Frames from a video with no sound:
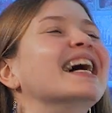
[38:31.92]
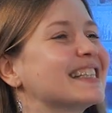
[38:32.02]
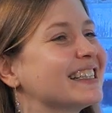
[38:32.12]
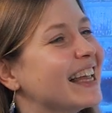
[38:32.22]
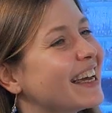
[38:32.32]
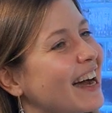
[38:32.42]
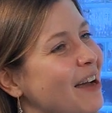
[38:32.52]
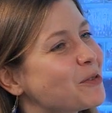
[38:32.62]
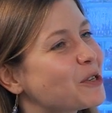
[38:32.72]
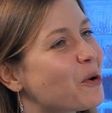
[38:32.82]
in
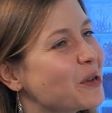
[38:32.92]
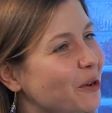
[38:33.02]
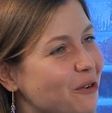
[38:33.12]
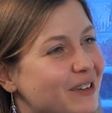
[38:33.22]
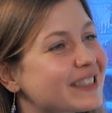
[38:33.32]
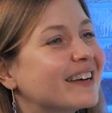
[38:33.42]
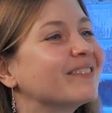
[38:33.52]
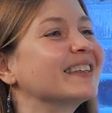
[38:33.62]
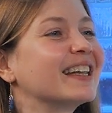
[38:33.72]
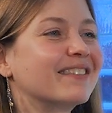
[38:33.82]
I'm showing off or
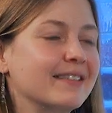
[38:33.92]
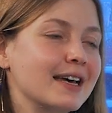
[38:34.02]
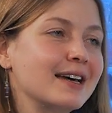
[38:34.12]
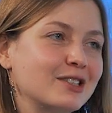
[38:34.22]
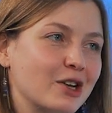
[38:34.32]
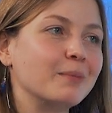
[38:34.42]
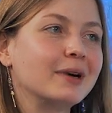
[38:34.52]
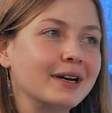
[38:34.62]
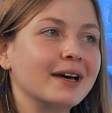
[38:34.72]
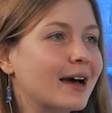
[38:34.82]
something like that. So I'm
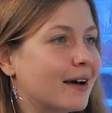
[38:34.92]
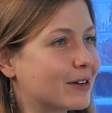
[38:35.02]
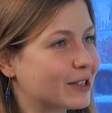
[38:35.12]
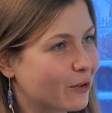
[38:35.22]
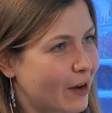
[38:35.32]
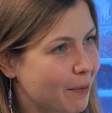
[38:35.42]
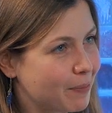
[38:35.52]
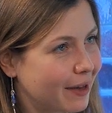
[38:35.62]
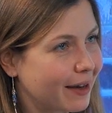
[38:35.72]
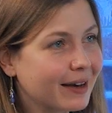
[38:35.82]
really ever so
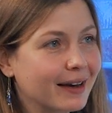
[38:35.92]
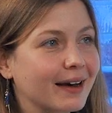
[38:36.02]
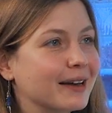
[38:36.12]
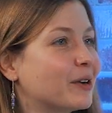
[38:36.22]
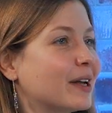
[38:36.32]
happy you read